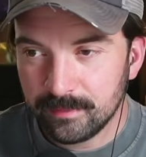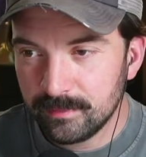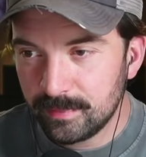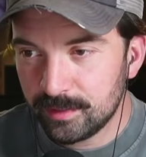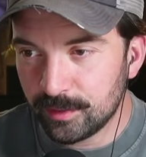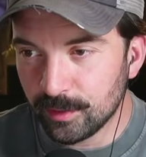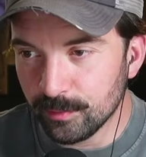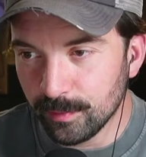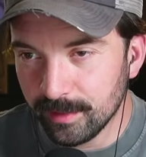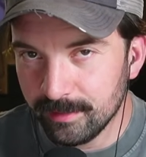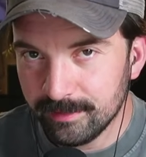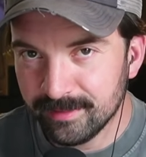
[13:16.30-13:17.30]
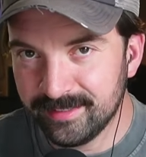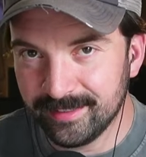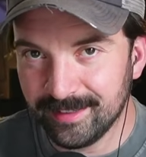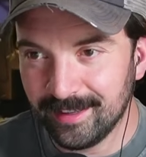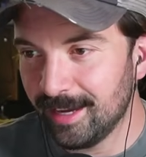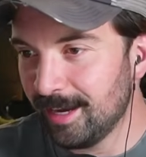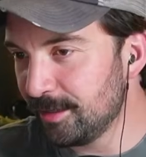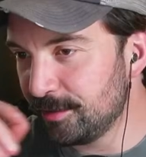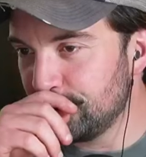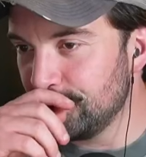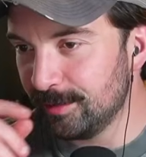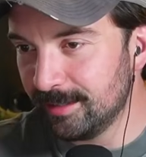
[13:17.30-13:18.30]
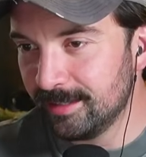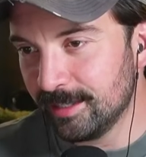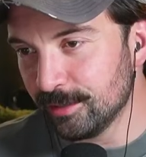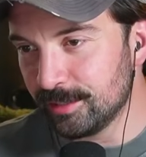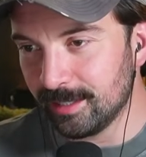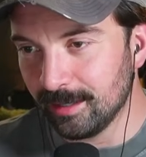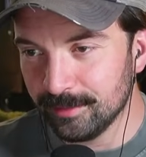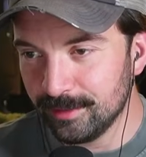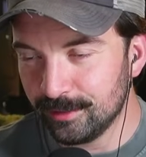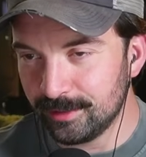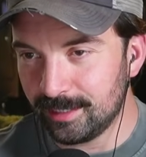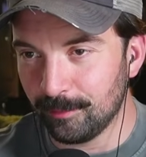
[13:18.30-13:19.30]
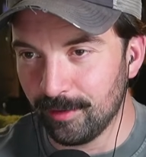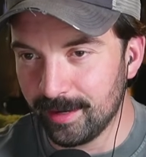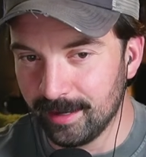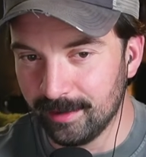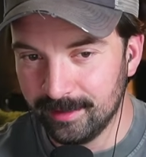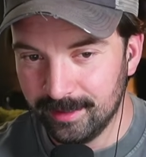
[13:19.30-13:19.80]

Excuse me. Achoo. Here she comes. She's coming right now.